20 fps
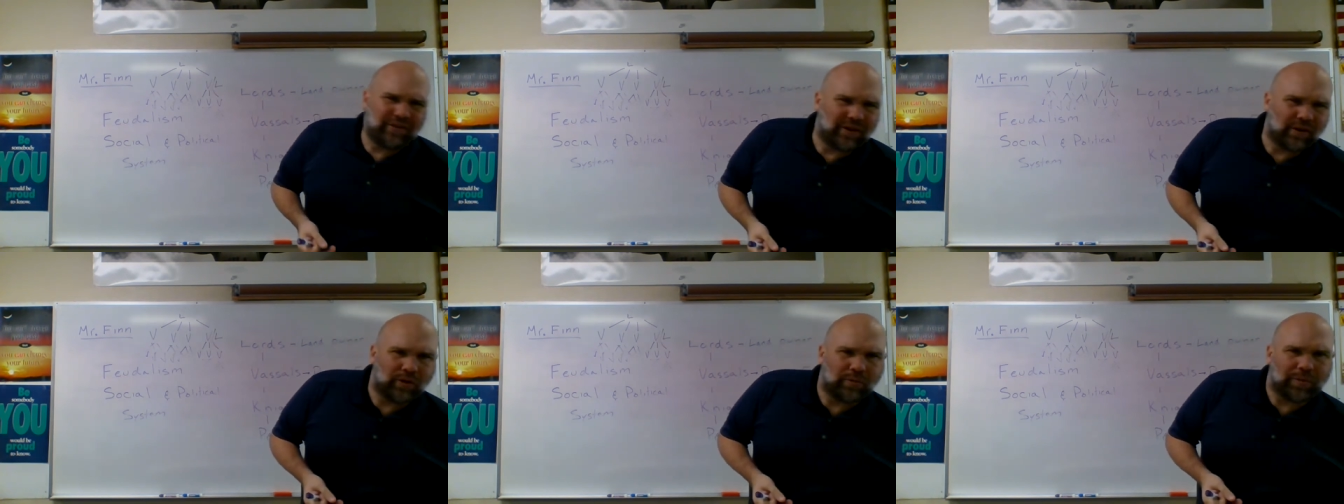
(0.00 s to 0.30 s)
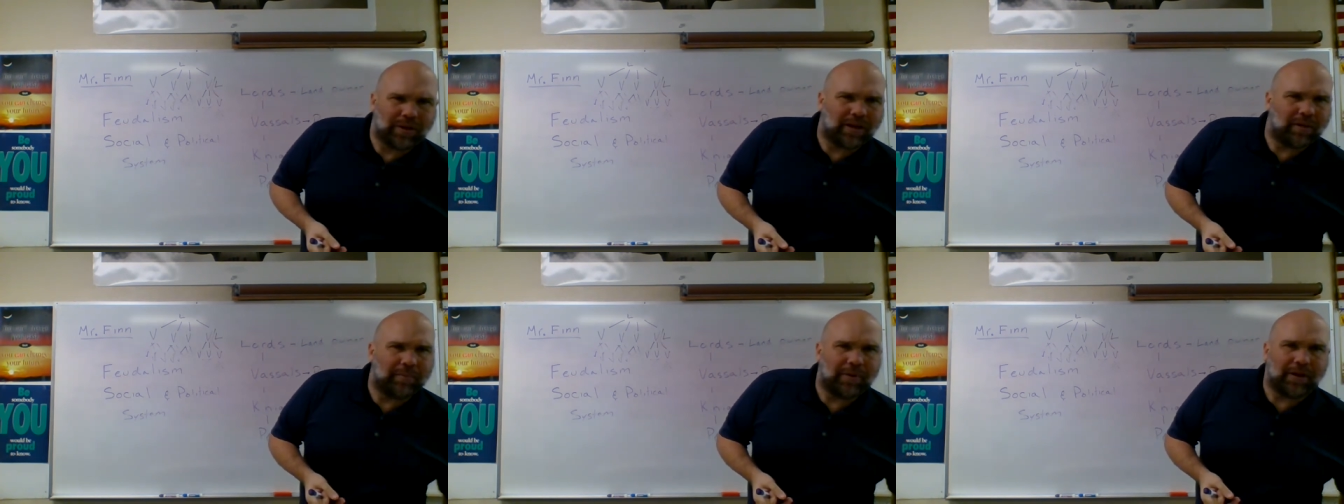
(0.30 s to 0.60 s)
It would
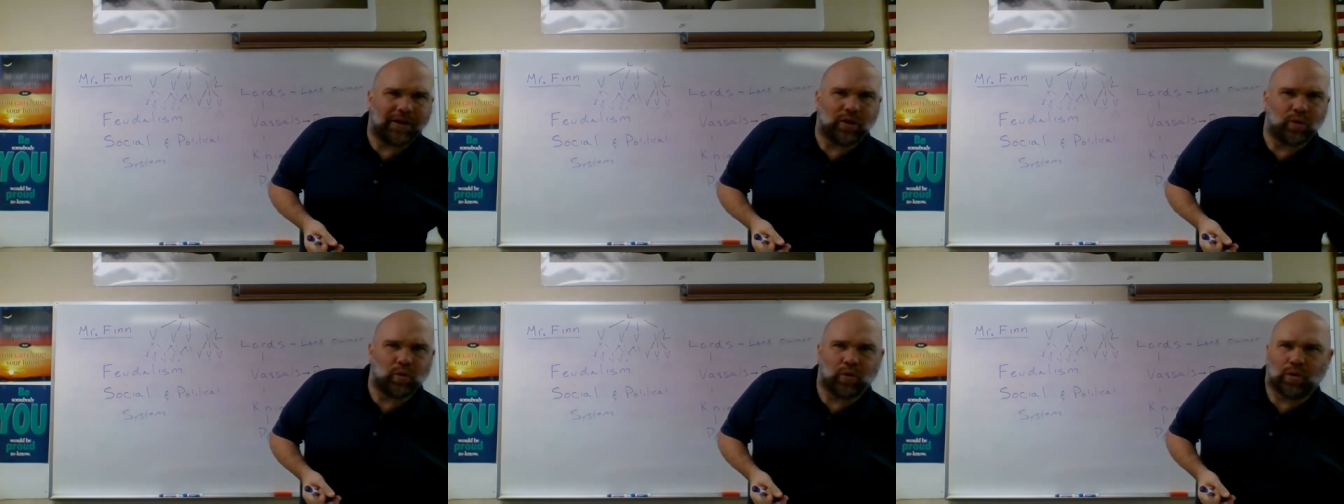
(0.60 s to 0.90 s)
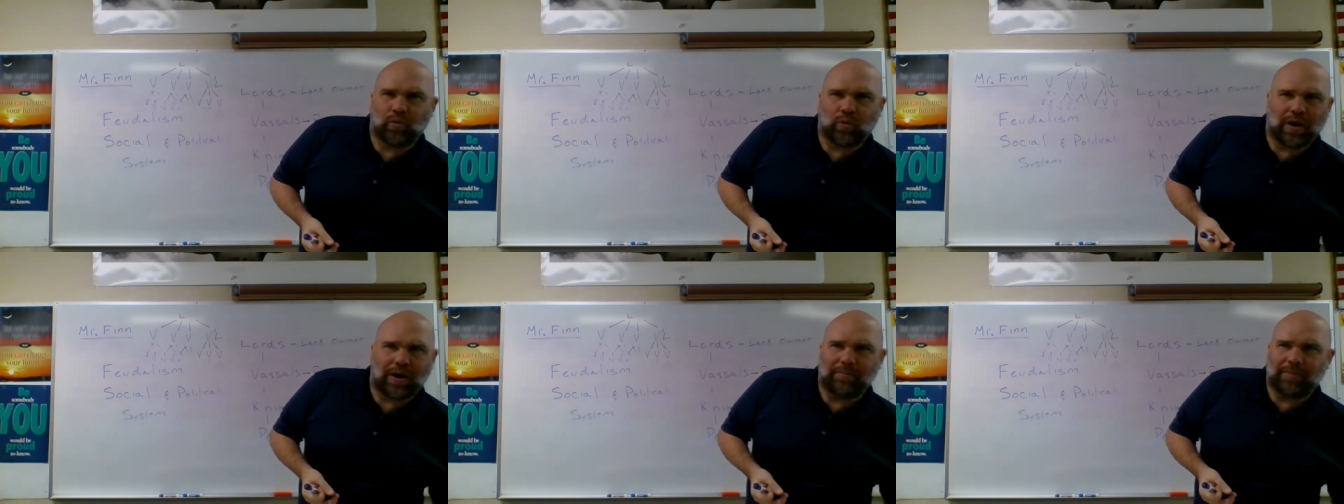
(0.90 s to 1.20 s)
be, I mean, you
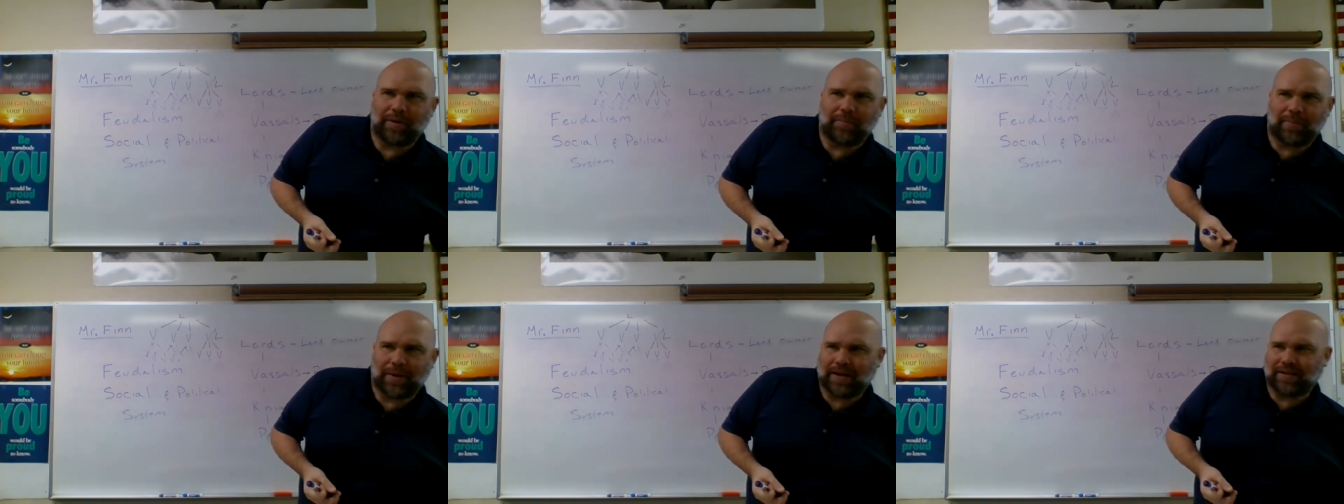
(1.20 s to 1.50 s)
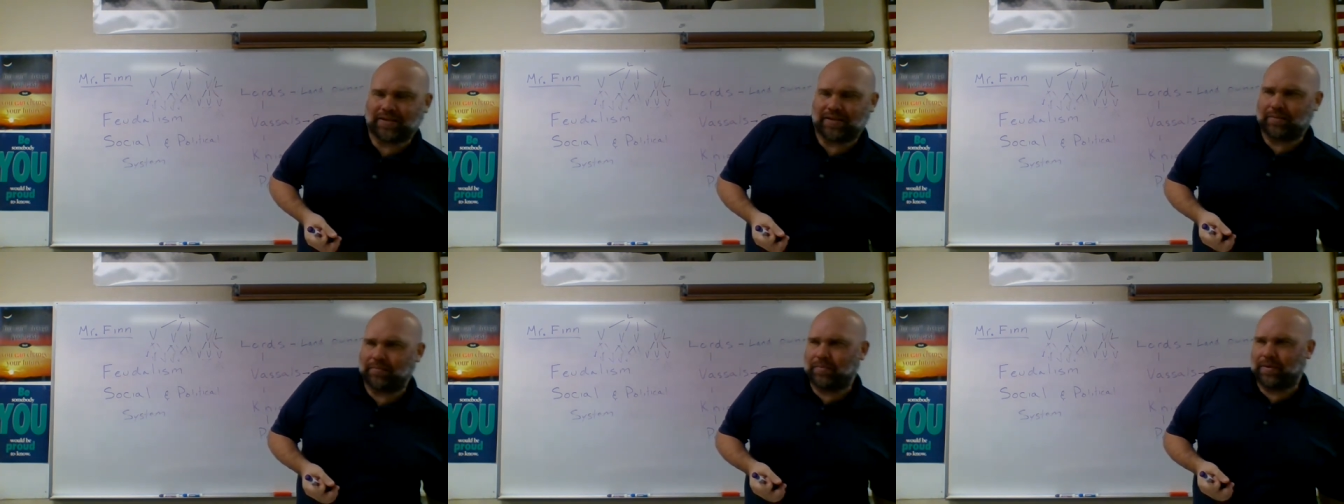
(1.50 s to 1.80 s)
wouldn't want to be a
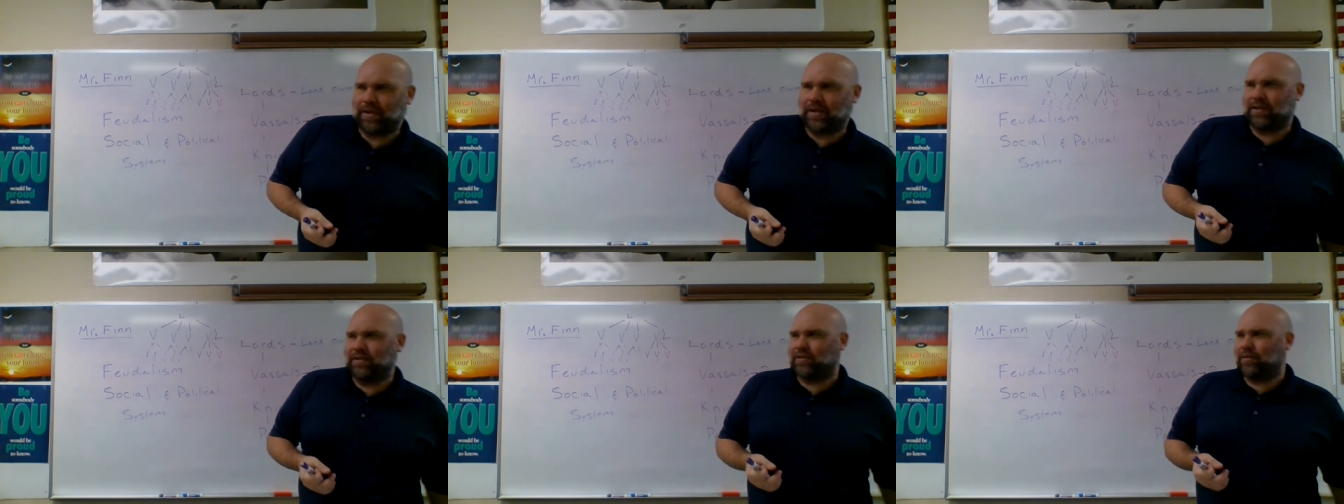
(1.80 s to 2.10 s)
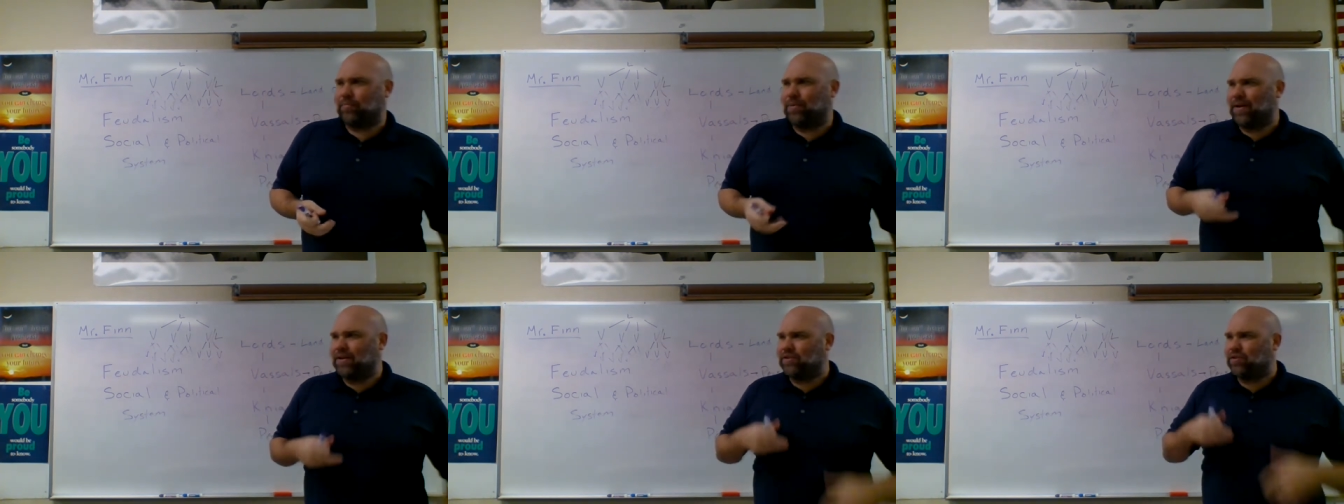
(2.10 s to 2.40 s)
peasant because a
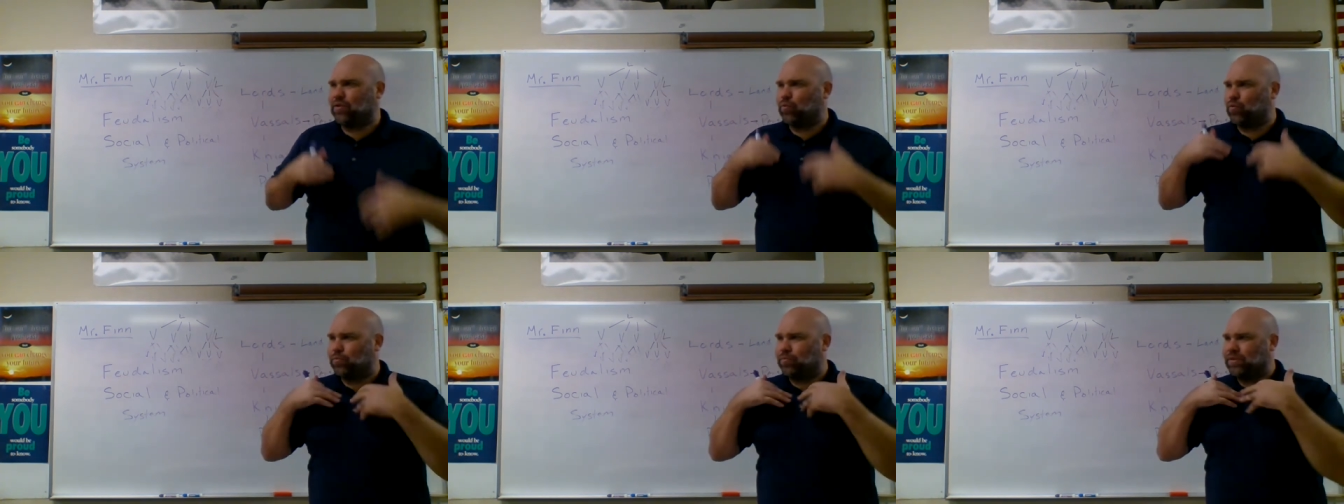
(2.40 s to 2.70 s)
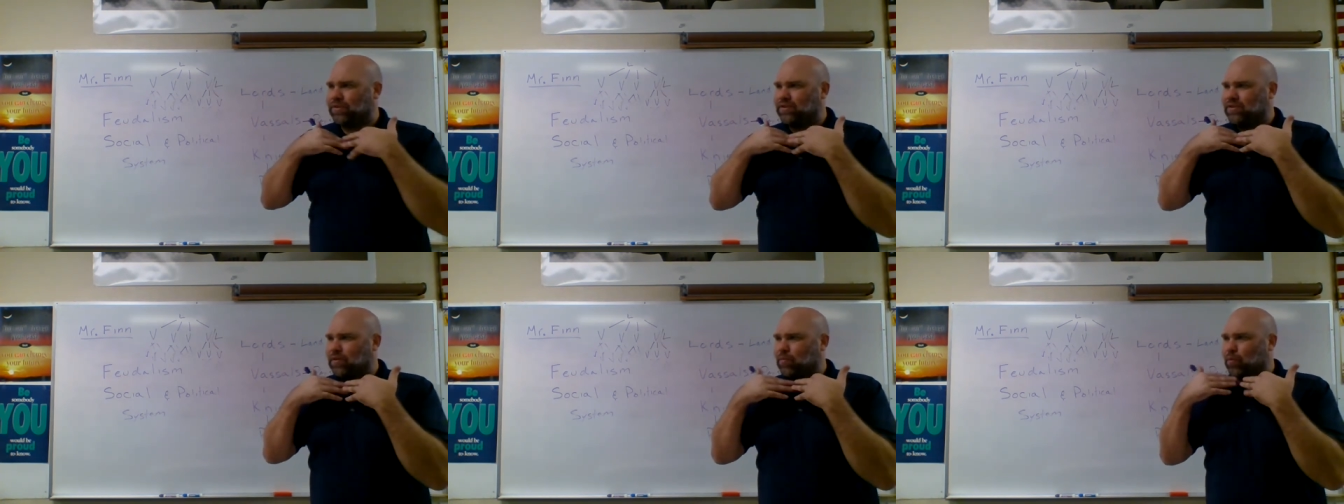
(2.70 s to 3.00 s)
peasant would
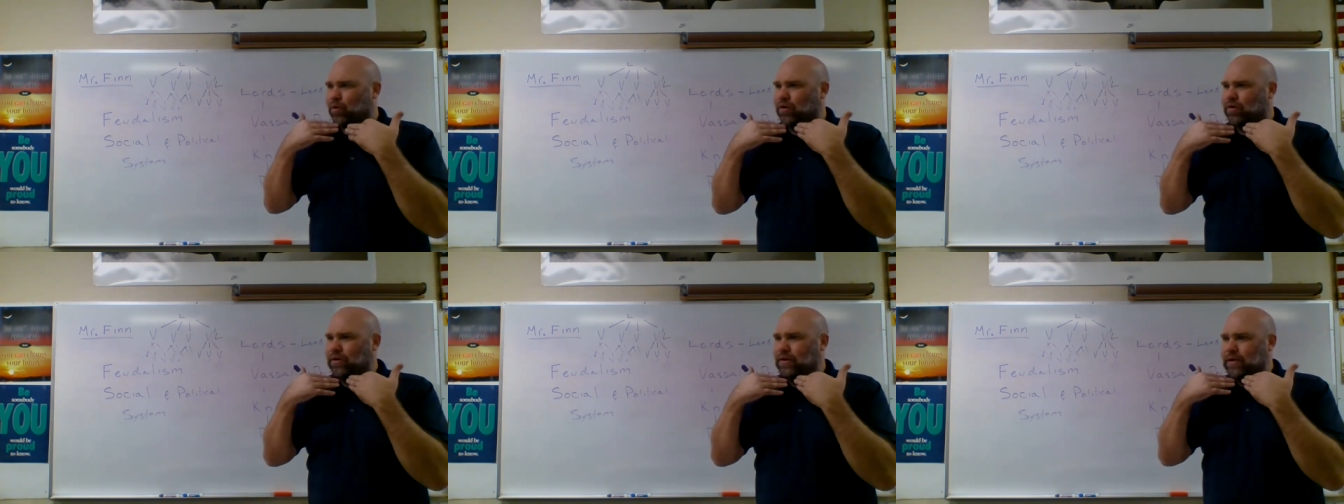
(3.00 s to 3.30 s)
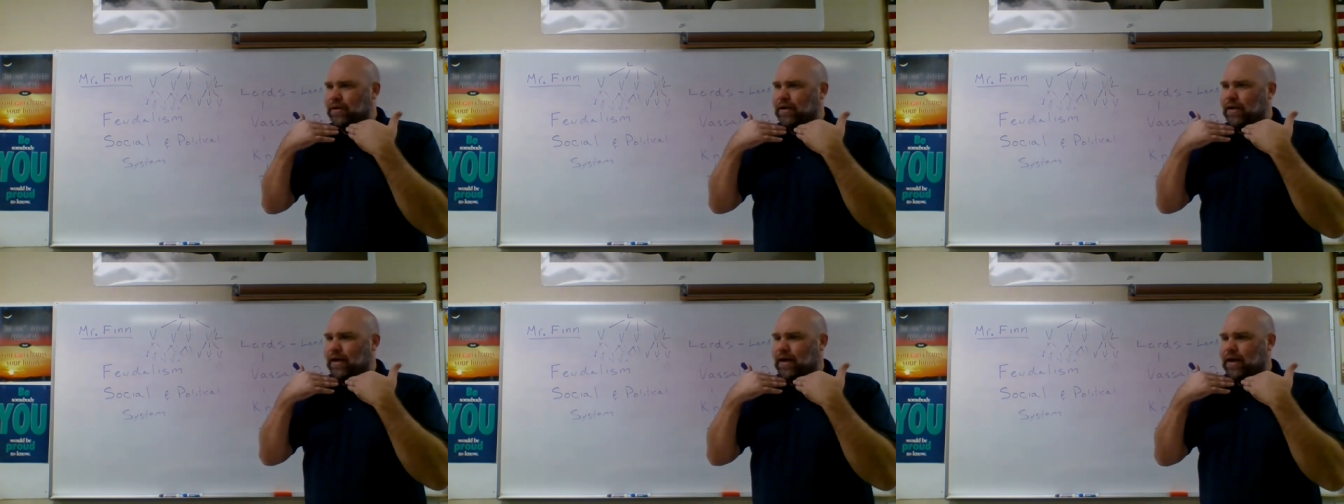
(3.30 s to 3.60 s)
be someone
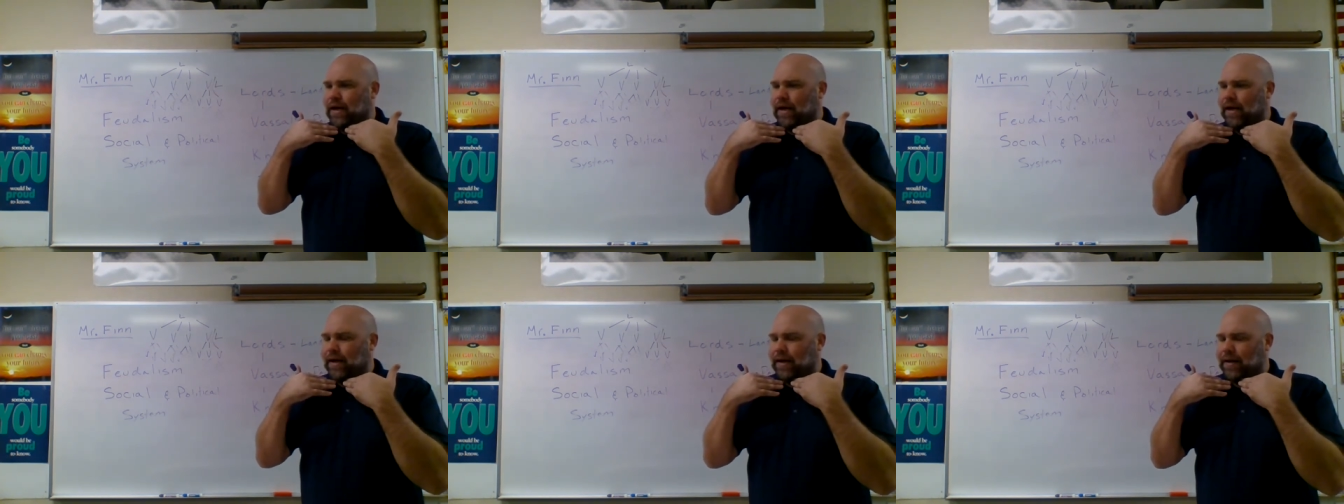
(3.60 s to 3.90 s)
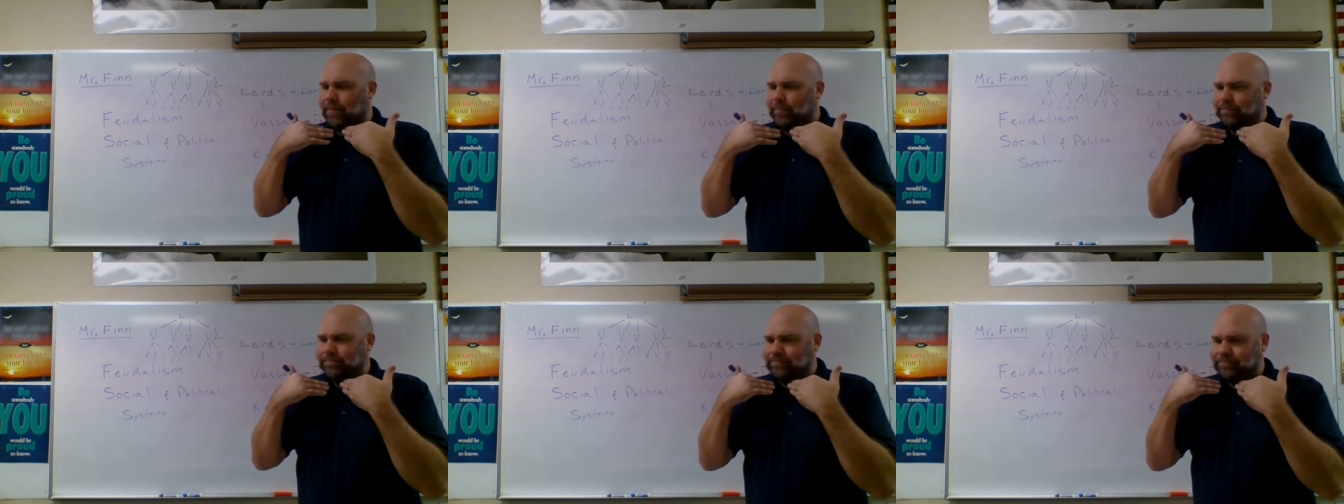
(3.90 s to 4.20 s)

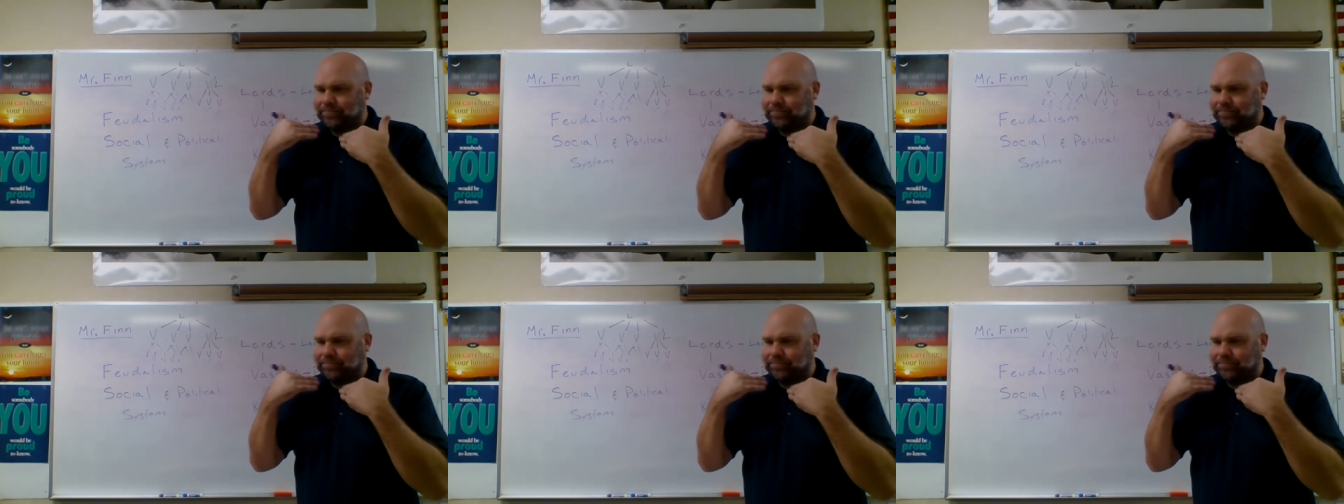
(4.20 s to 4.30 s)
um,